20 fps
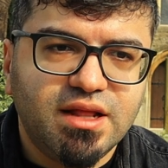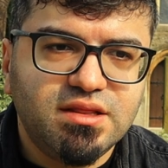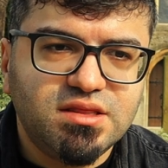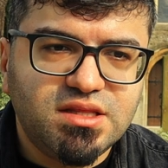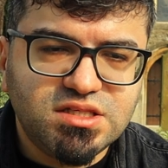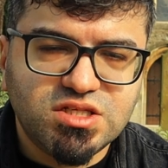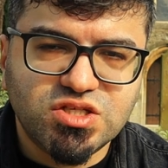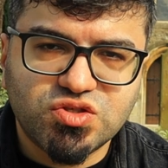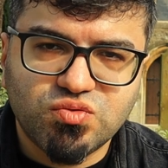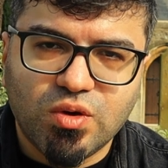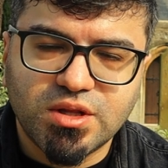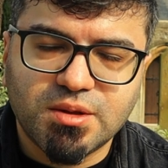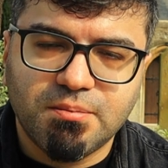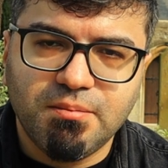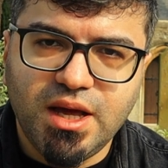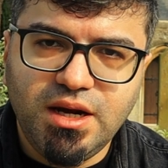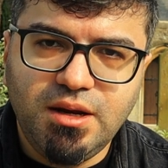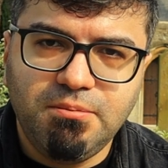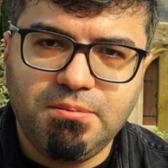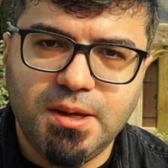And this is what
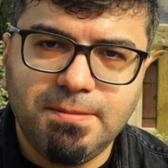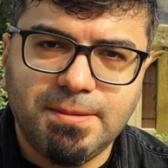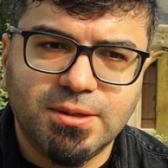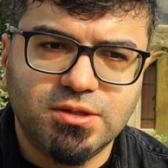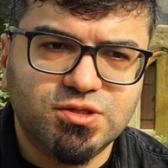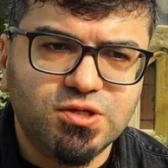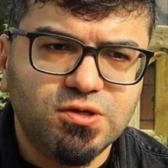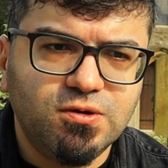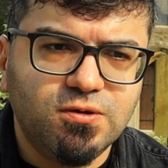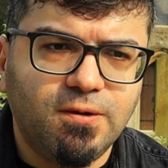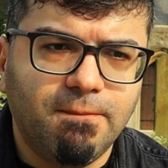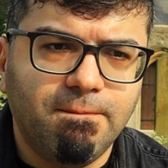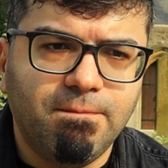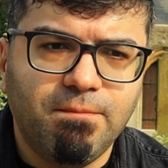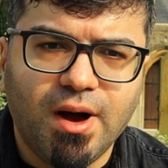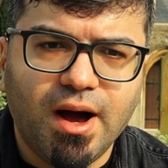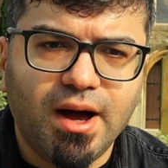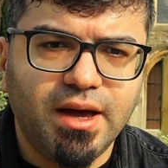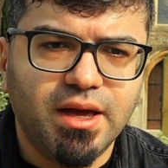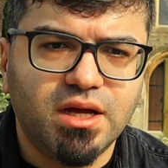many people do
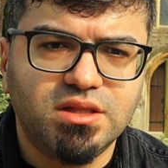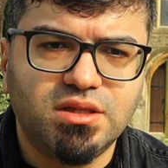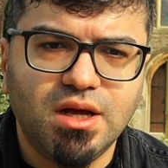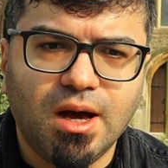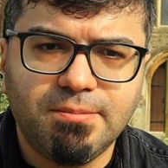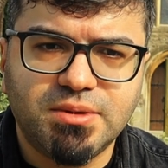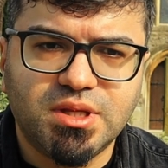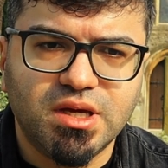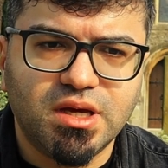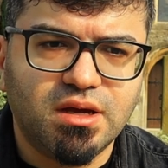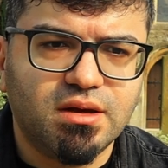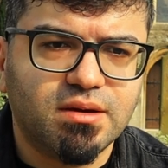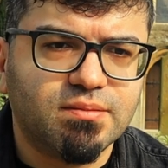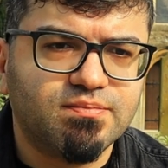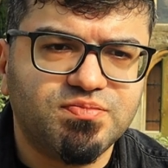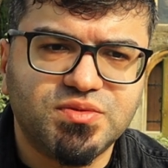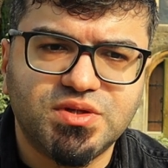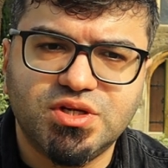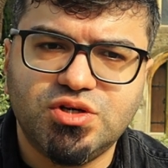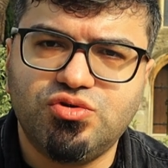by adopting
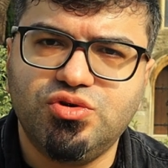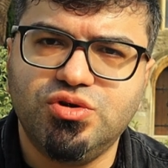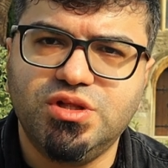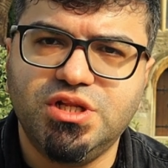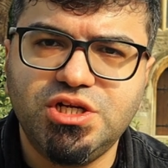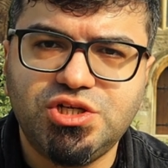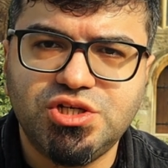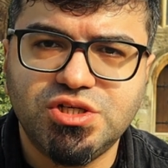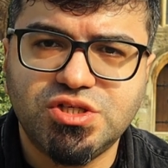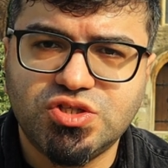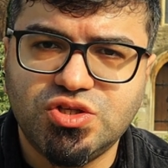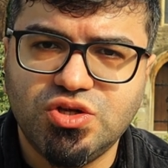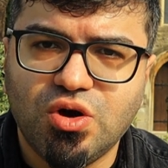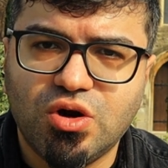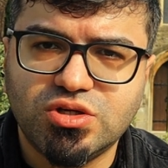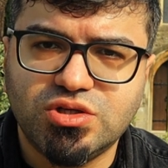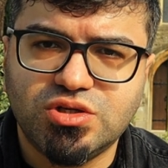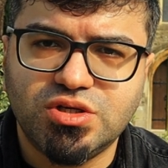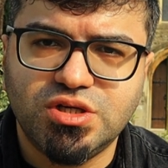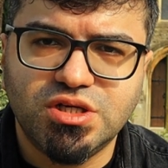religious
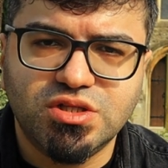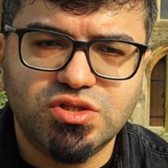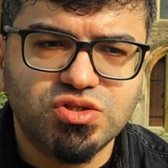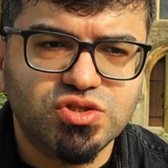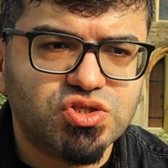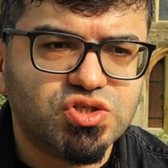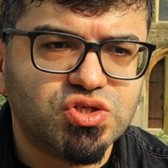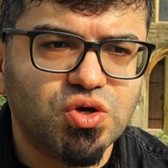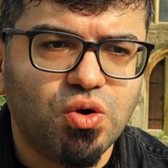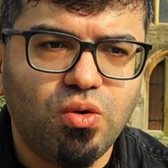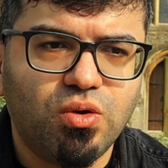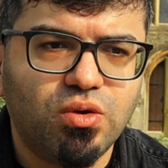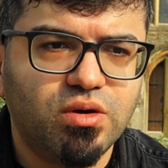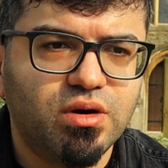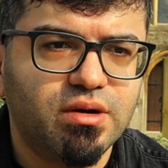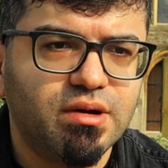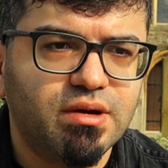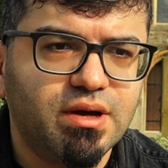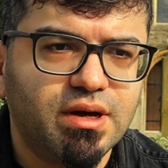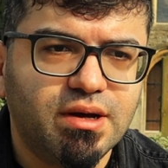doctrines
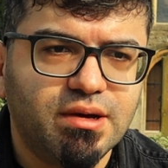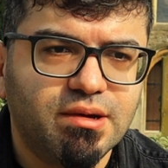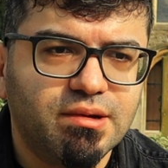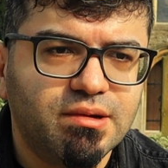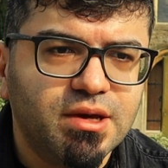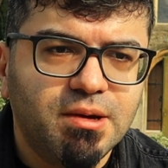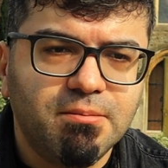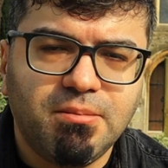or uh,